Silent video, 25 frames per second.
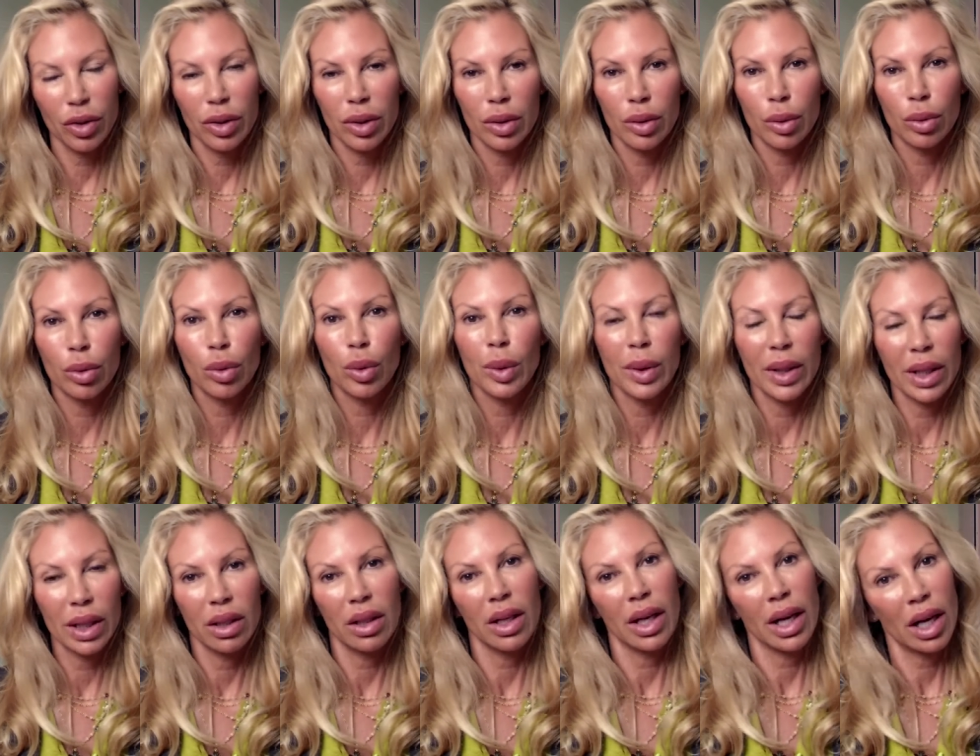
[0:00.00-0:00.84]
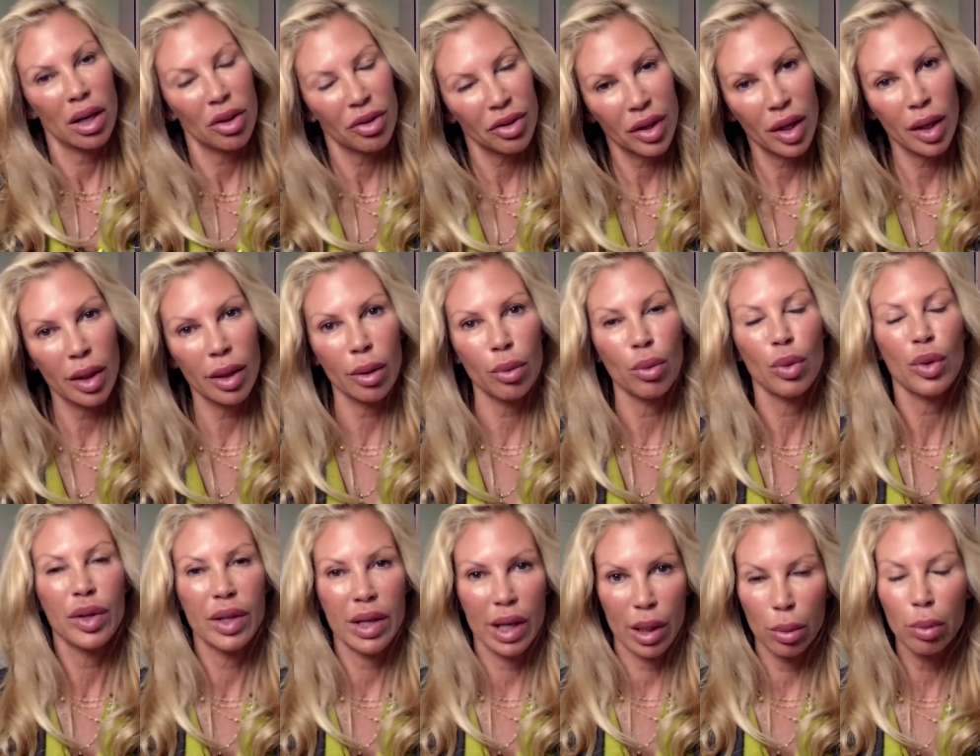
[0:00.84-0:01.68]
to create healthcare
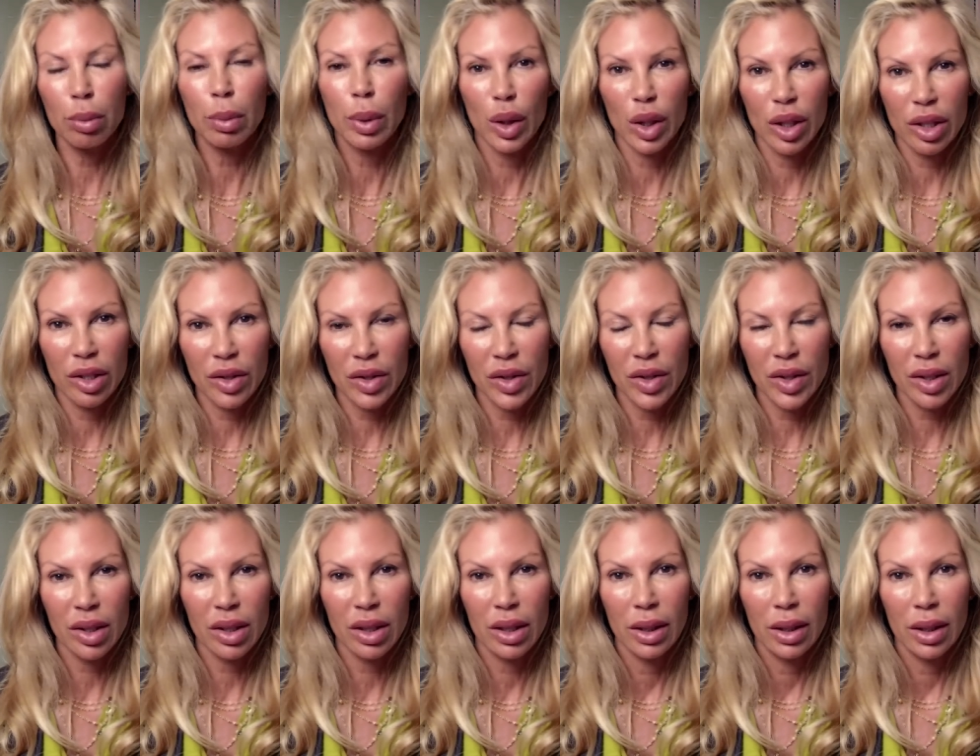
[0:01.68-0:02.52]
without bars.